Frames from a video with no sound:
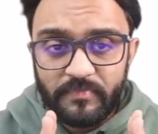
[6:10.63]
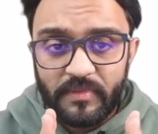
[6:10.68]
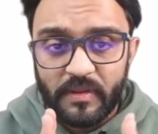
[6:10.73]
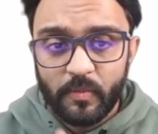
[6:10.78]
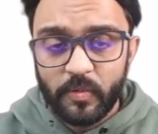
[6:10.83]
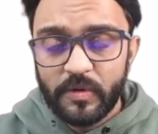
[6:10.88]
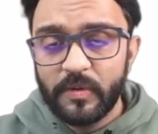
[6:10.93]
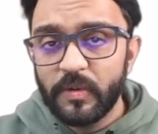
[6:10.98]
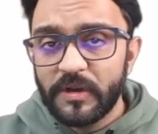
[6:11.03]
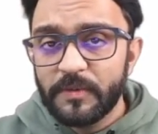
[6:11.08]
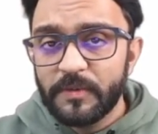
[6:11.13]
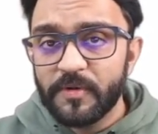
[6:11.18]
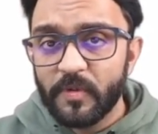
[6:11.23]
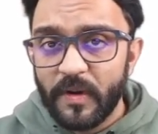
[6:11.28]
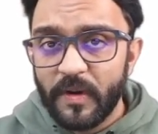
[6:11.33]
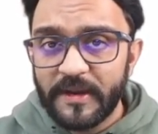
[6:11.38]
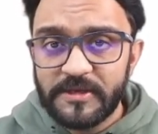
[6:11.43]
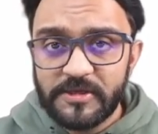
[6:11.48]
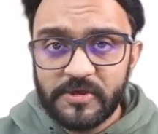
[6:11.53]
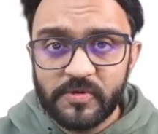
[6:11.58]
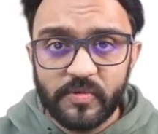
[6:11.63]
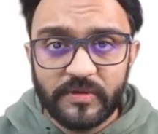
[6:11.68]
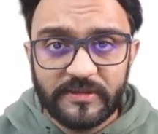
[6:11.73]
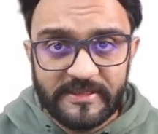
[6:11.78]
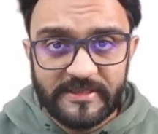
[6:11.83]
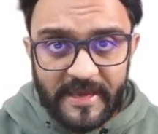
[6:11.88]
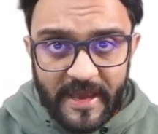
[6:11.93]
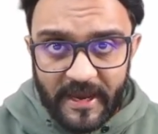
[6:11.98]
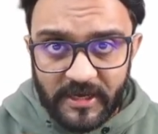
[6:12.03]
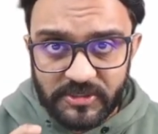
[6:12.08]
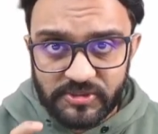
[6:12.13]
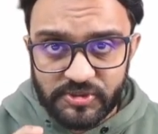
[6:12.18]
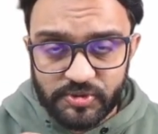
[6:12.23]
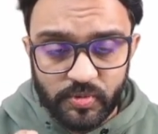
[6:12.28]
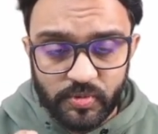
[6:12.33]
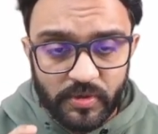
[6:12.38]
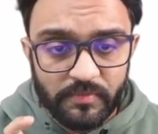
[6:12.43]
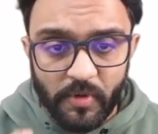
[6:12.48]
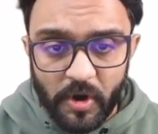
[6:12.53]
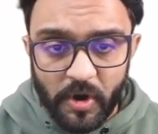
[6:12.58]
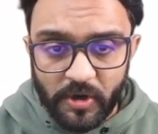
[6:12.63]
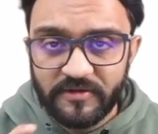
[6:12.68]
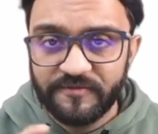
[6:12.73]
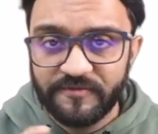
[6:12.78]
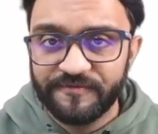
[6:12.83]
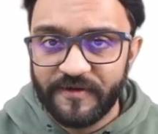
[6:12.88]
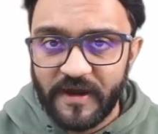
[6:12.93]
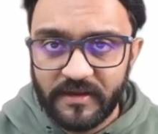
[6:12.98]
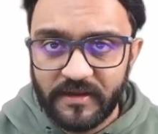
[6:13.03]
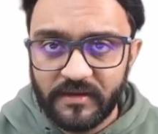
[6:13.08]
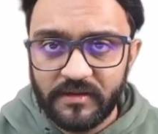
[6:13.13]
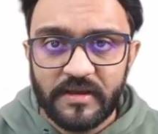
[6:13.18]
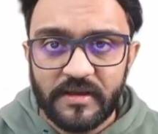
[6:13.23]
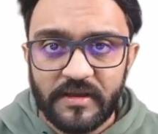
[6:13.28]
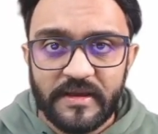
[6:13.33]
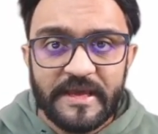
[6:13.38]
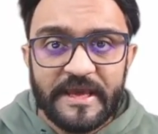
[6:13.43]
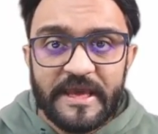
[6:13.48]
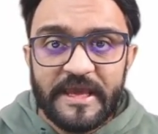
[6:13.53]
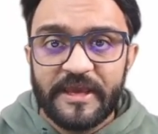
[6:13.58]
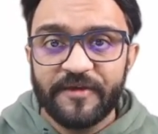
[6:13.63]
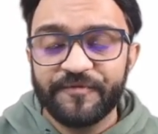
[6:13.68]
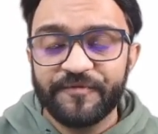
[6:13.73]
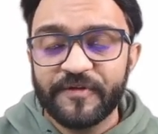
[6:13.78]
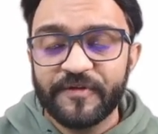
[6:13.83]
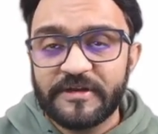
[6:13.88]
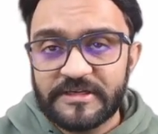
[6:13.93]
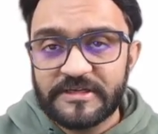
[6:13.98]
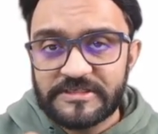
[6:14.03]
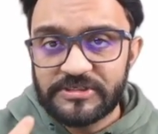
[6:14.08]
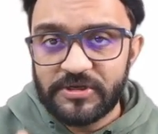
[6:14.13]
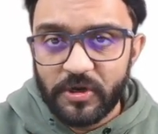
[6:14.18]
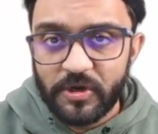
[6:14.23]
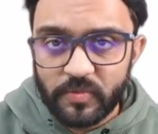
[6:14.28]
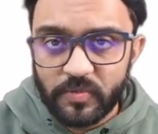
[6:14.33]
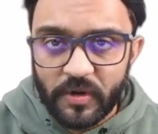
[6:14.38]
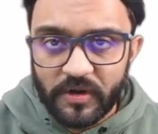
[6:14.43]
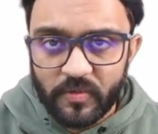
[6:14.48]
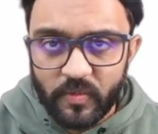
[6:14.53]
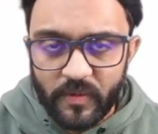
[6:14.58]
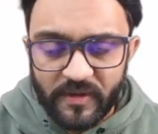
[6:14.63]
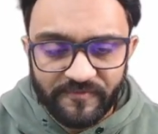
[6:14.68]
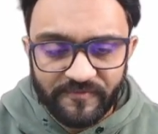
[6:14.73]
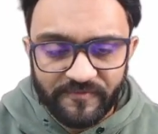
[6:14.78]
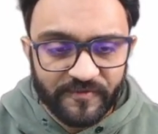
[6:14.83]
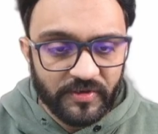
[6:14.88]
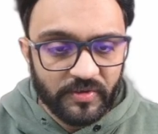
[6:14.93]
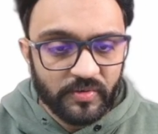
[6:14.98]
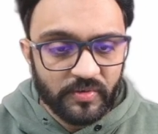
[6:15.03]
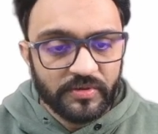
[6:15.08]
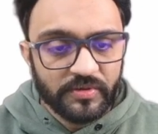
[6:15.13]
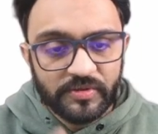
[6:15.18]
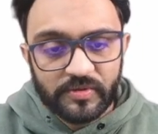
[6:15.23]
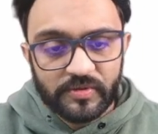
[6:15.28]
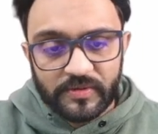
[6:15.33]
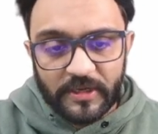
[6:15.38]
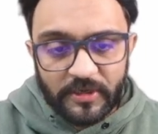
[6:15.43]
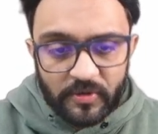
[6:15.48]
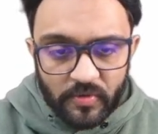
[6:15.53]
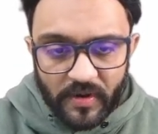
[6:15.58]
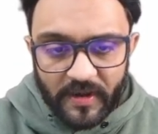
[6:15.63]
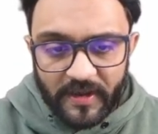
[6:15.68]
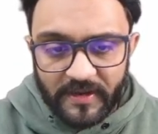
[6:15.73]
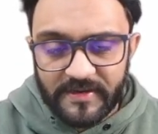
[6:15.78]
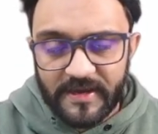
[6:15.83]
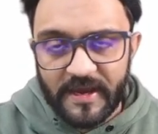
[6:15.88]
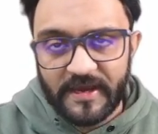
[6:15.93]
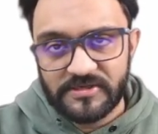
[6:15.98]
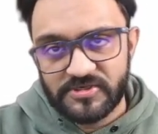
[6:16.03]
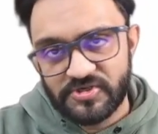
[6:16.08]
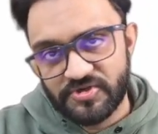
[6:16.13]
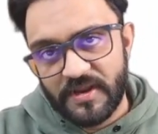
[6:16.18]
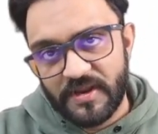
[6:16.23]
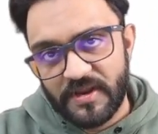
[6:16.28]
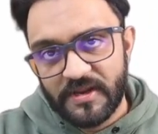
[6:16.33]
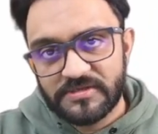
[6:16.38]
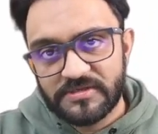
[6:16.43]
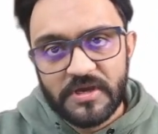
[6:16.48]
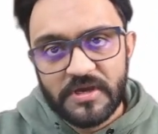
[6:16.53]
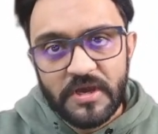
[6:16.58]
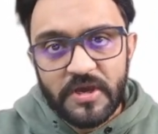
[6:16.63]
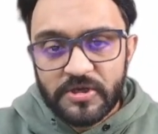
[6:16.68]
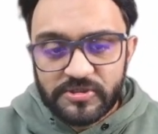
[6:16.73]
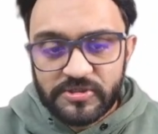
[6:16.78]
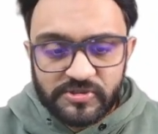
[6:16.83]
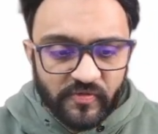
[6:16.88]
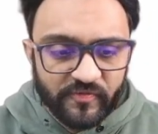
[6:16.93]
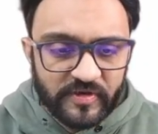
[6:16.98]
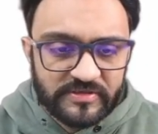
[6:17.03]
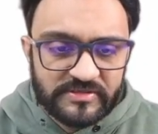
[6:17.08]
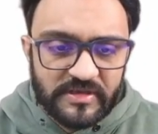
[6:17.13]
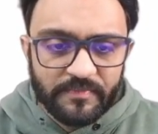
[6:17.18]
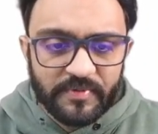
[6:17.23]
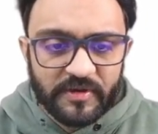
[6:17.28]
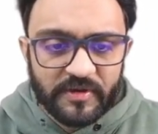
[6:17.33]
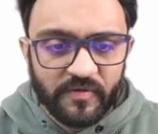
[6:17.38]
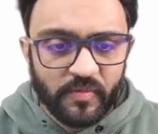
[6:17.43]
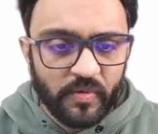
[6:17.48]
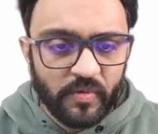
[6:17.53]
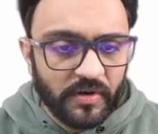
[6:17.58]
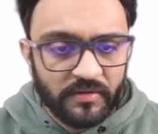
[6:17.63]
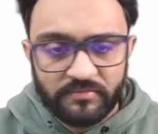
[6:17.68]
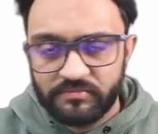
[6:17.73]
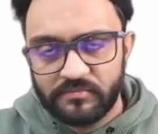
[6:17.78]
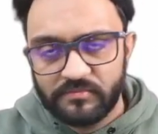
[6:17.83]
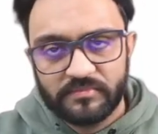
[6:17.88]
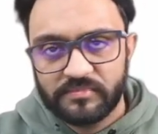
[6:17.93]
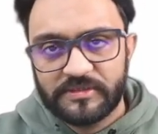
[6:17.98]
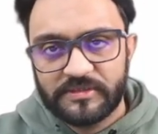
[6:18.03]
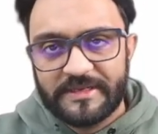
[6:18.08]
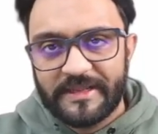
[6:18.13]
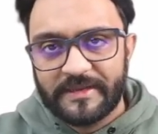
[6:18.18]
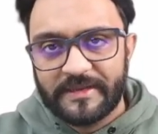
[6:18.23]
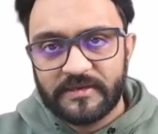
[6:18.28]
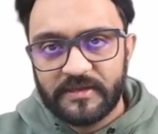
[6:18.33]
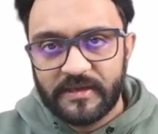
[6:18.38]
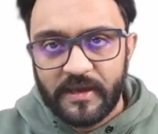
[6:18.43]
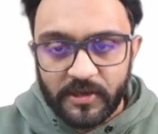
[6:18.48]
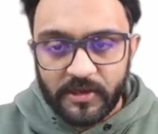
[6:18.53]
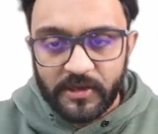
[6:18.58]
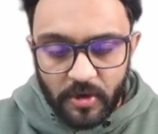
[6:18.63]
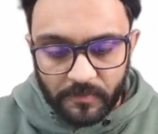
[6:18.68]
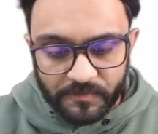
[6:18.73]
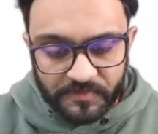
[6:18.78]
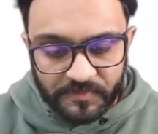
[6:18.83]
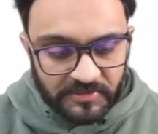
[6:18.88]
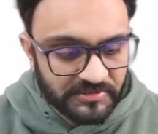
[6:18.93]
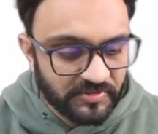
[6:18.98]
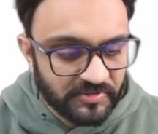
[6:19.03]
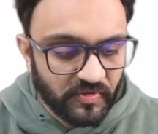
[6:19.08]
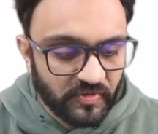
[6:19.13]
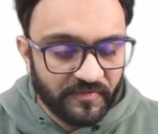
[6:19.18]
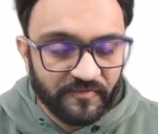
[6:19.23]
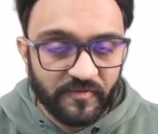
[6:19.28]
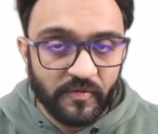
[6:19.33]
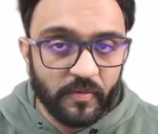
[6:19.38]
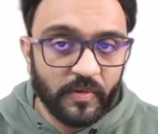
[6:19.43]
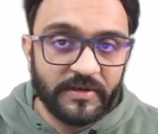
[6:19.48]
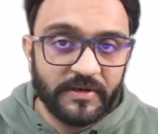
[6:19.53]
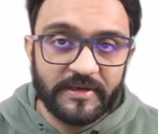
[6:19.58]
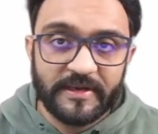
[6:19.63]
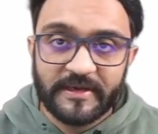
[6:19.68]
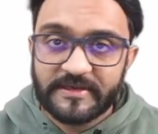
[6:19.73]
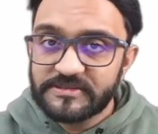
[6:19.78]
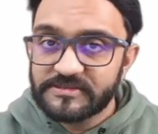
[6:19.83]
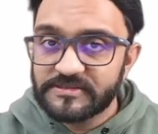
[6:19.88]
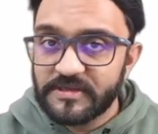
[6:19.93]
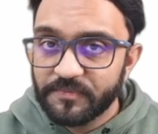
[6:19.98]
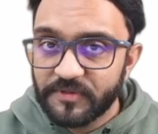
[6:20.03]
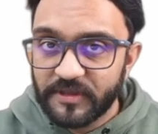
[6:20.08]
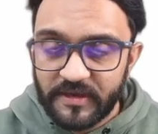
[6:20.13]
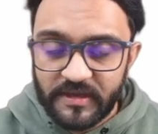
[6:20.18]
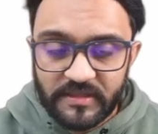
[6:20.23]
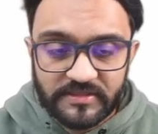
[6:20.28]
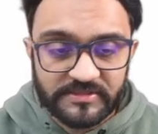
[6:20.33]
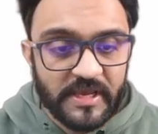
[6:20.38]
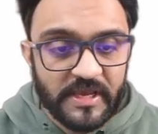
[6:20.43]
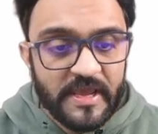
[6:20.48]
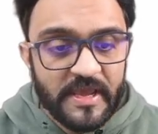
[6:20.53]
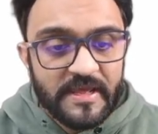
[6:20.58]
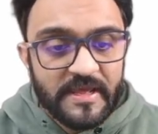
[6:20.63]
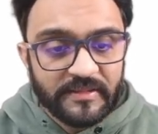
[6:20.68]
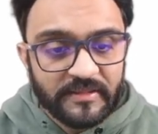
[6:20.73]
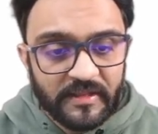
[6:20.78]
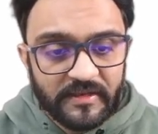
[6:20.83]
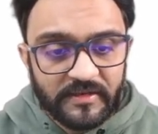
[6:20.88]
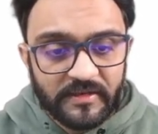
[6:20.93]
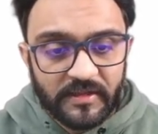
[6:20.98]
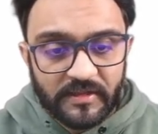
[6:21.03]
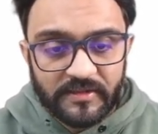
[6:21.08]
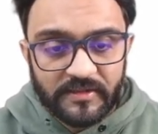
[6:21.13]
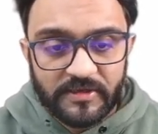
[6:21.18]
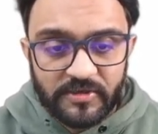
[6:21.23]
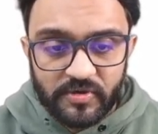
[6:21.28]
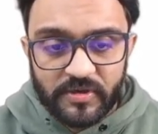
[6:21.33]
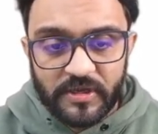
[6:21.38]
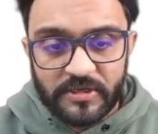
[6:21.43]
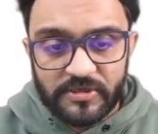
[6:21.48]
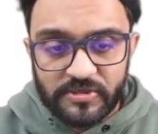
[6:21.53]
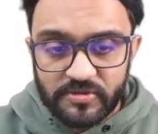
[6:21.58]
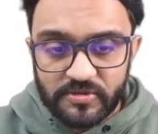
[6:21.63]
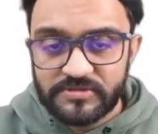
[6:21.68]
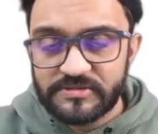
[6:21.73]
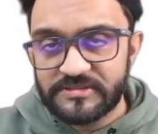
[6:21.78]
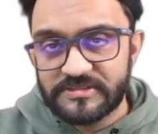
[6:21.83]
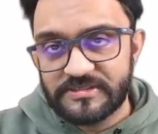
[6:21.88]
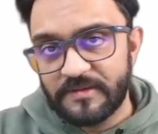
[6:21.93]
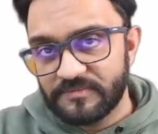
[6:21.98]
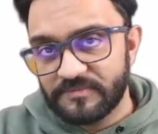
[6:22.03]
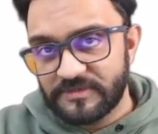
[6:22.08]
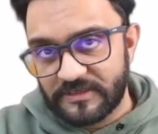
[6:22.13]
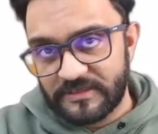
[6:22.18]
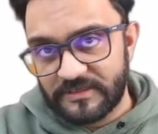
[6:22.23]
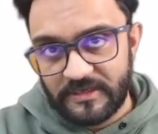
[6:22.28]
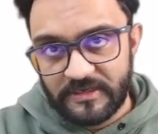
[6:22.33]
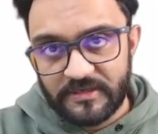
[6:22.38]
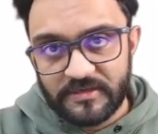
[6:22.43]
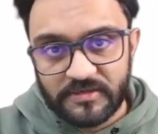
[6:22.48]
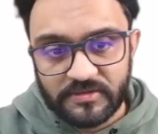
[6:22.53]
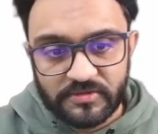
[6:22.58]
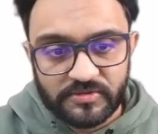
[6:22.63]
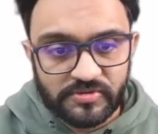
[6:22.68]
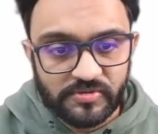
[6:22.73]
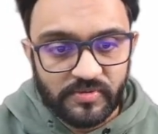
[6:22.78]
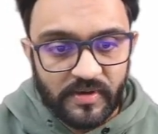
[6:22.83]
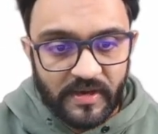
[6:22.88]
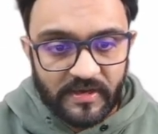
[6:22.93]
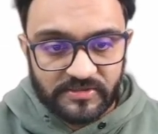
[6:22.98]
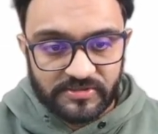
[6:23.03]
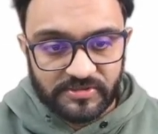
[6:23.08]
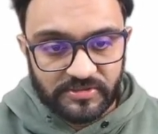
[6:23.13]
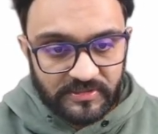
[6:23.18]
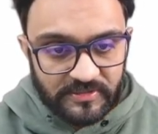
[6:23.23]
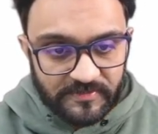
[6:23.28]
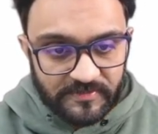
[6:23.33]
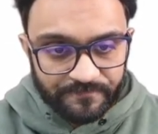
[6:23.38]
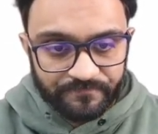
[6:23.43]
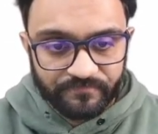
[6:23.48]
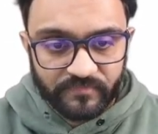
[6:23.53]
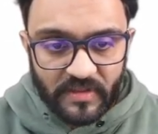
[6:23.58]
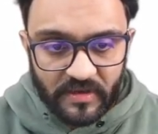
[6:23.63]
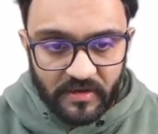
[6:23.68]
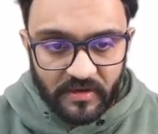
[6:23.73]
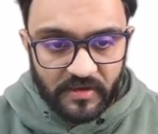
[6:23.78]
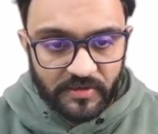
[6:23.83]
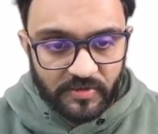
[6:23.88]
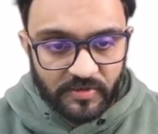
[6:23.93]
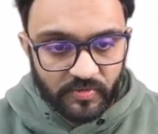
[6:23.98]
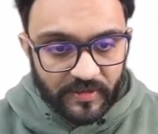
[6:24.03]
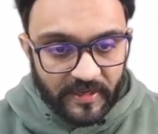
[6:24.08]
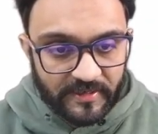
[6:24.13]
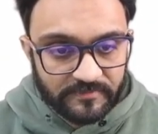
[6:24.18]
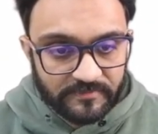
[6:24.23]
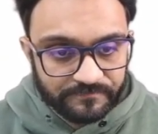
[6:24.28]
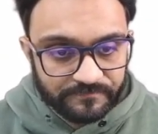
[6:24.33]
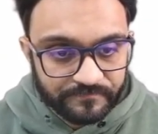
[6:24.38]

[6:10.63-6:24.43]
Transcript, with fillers: we will provide you with the actual model file if it does not work well for you you can go ahead and train it so for example if you were detecting helicopters or if you were detecting something else then then you can use the same technique to actually uh, do that